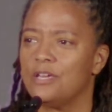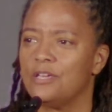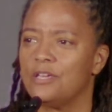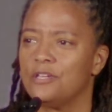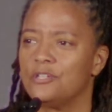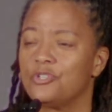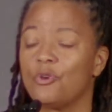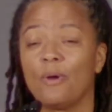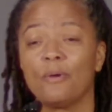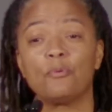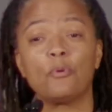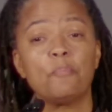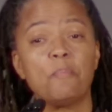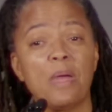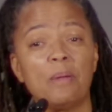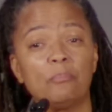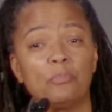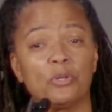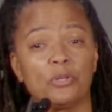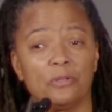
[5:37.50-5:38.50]
So I
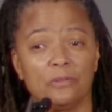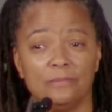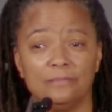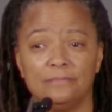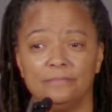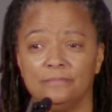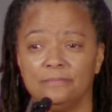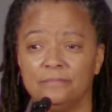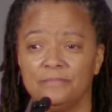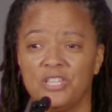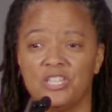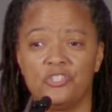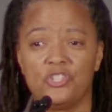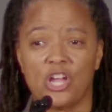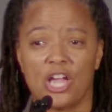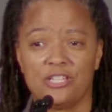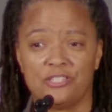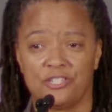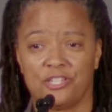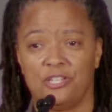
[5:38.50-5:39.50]
remember the
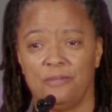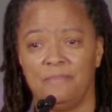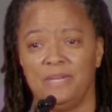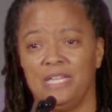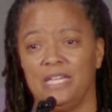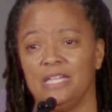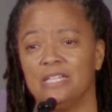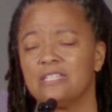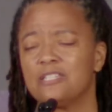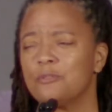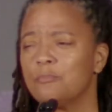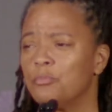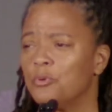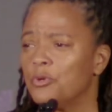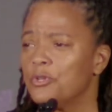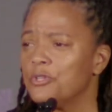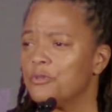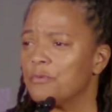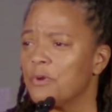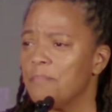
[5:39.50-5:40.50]
Johns Committee, and it's
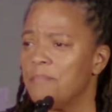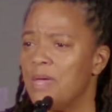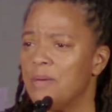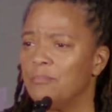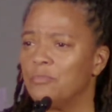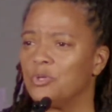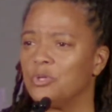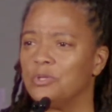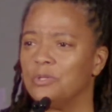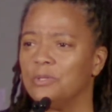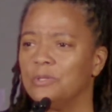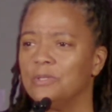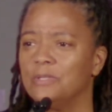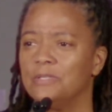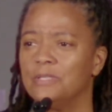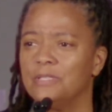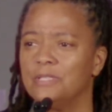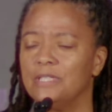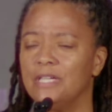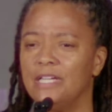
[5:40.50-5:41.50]
important to remember
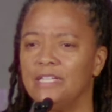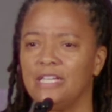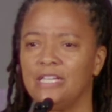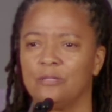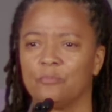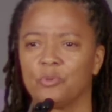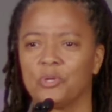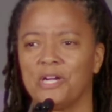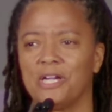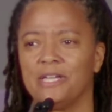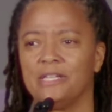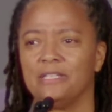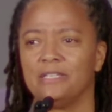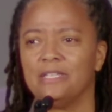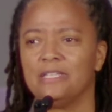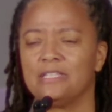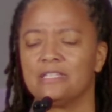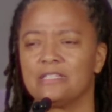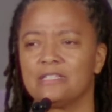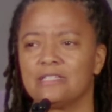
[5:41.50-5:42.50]
Anita Bryant,
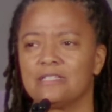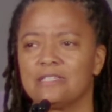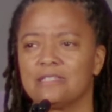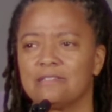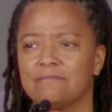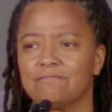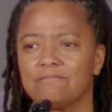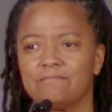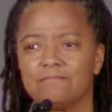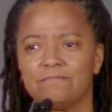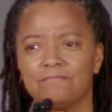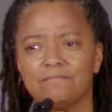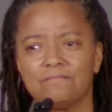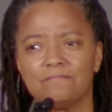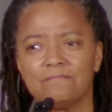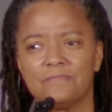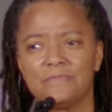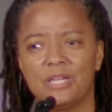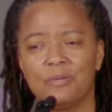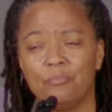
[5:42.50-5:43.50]
and it's
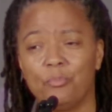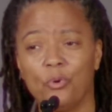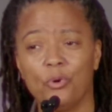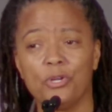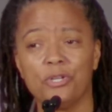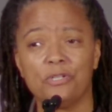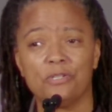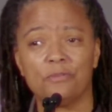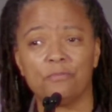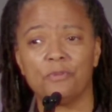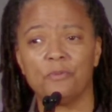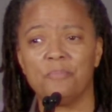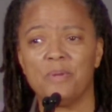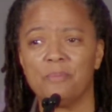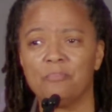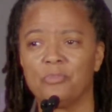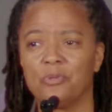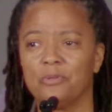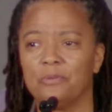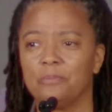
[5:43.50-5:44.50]
important to
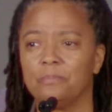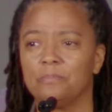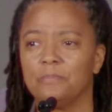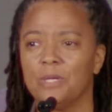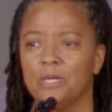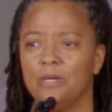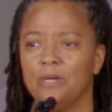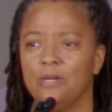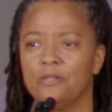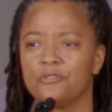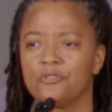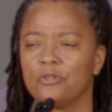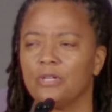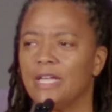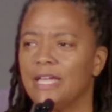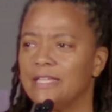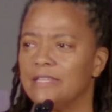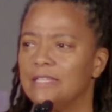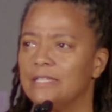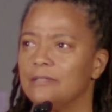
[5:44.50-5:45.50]
remember sort of
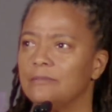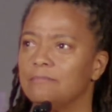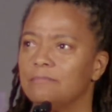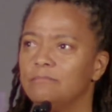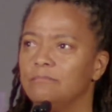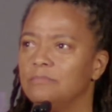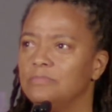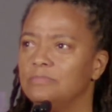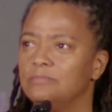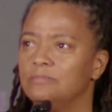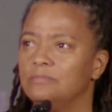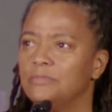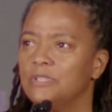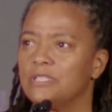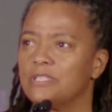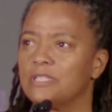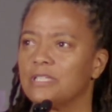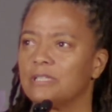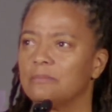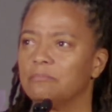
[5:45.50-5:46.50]
like what
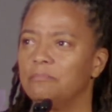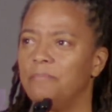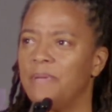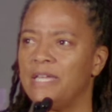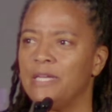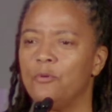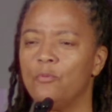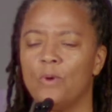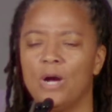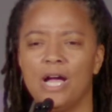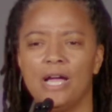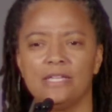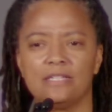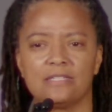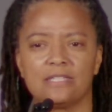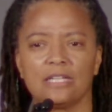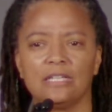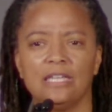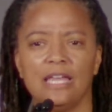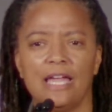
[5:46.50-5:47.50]
is the Pennywise,
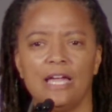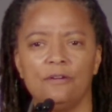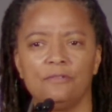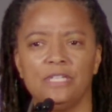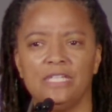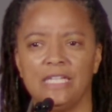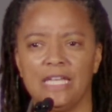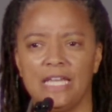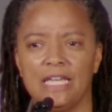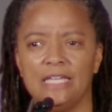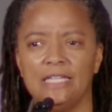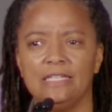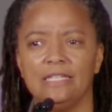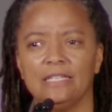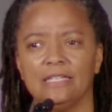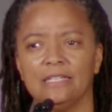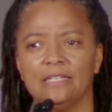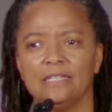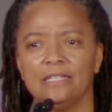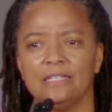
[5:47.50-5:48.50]
the clown in It,
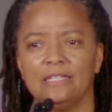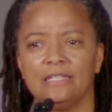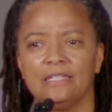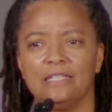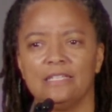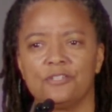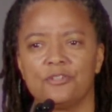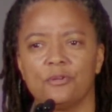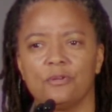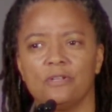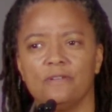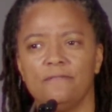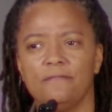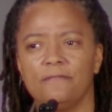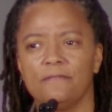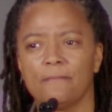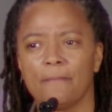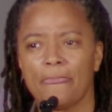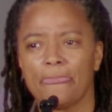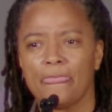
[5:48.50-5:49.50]
that sort of
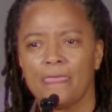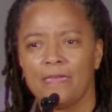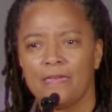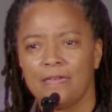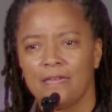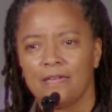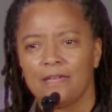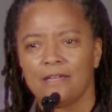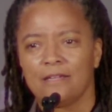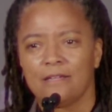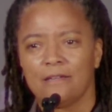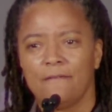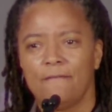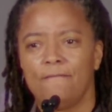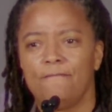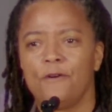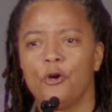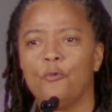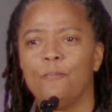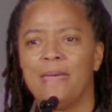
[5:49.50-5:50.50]

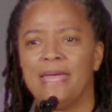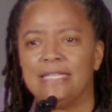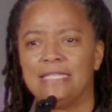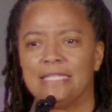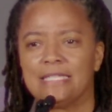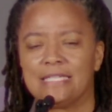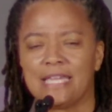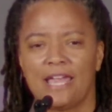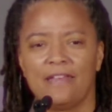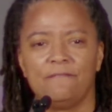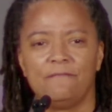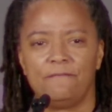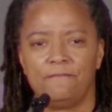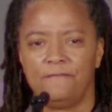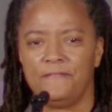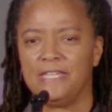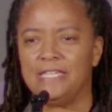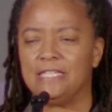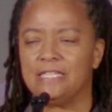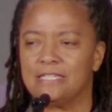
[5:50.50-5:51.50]
foments and
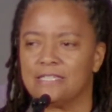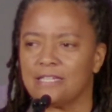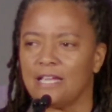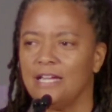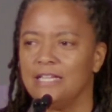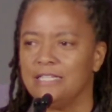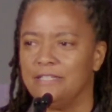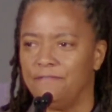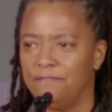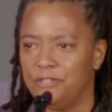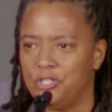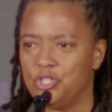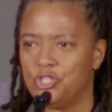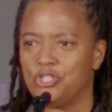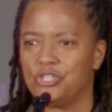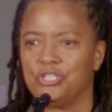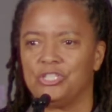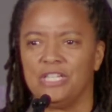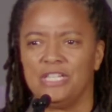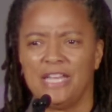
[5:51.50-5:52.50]
feasts on
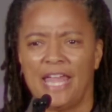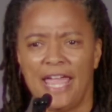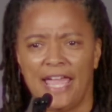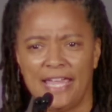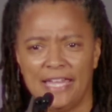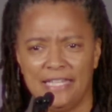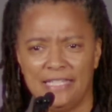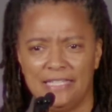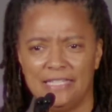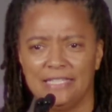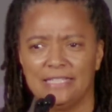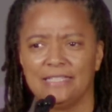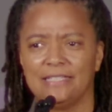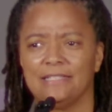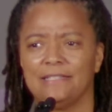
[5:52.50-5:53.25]
division and hate.